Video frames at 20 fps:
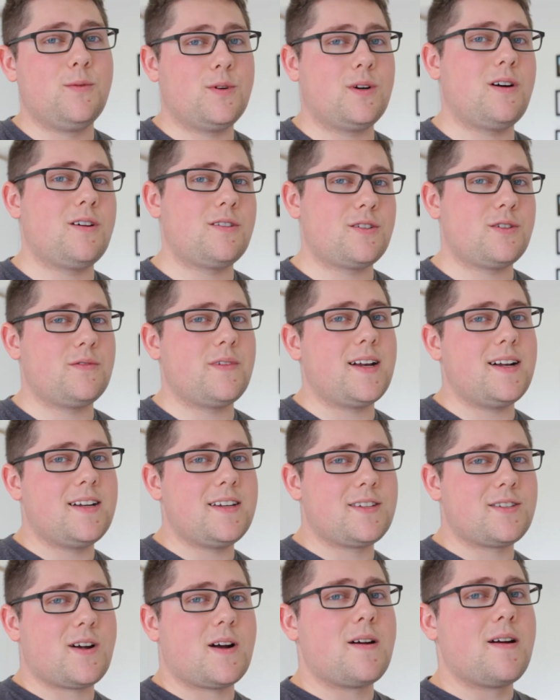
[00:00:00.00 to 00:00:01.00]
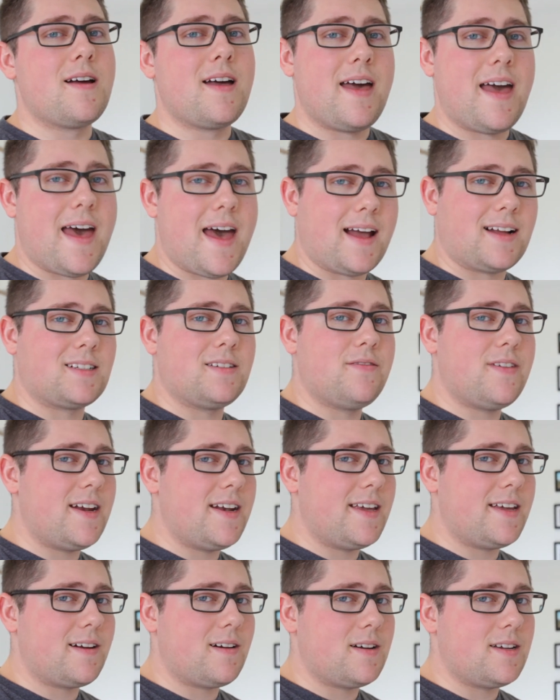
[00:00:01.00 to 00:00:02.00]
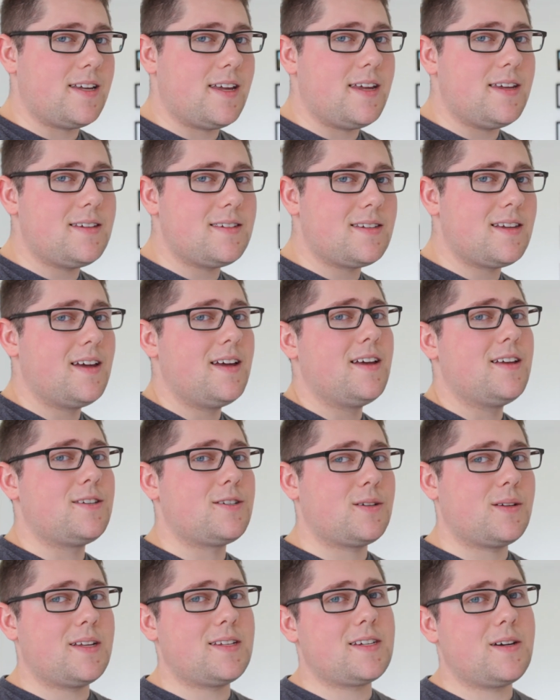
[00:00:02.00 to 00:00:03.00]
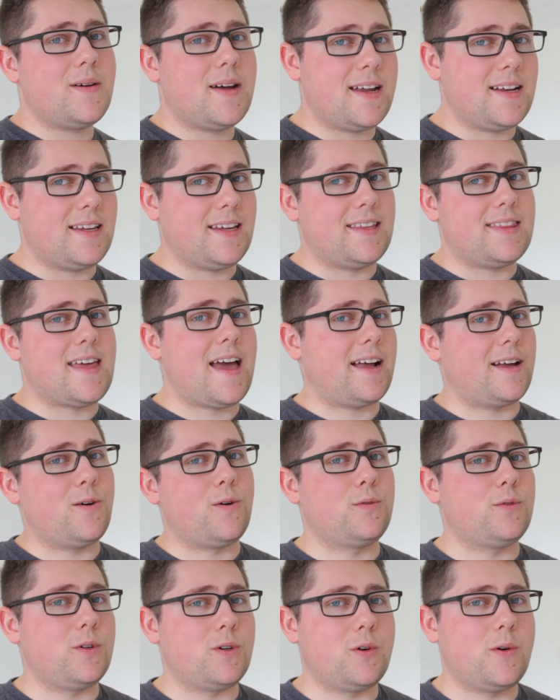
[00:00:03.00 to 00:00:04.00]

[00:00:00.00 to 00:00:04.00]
We're also ready to start activating our yeast, so let's go ahead and get that going real